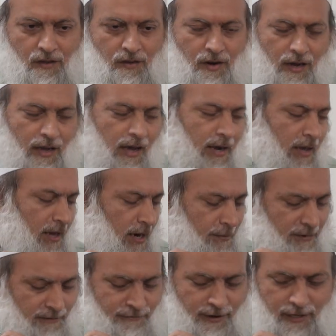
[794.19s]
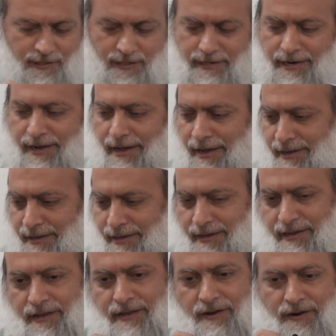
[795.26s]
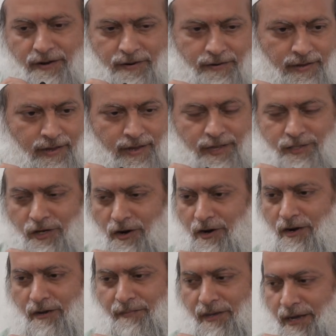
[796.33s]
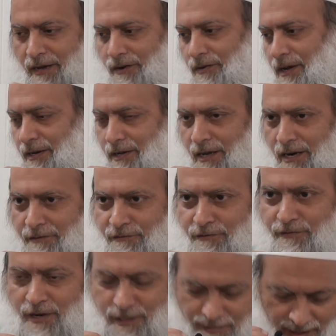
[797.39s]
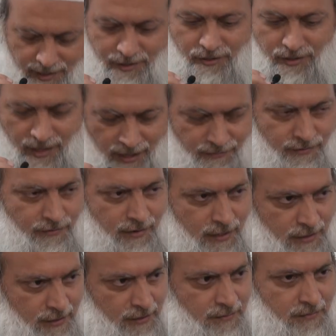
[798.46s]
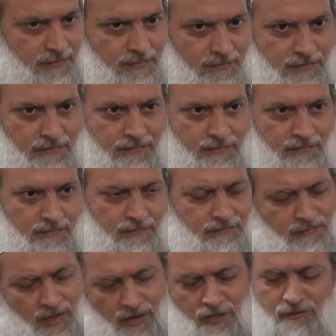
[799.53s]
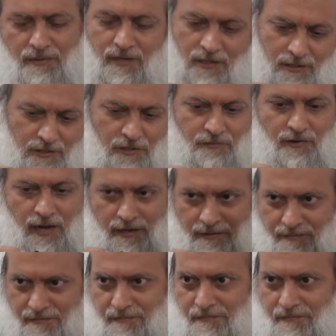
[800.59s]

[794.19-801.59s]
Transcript: And I got to get up at Fajr, you know, it's hard on me, I don't like to get up at Fajr, but I still get up at Fajr. Allah subhanahu wa ta'ala says, fine.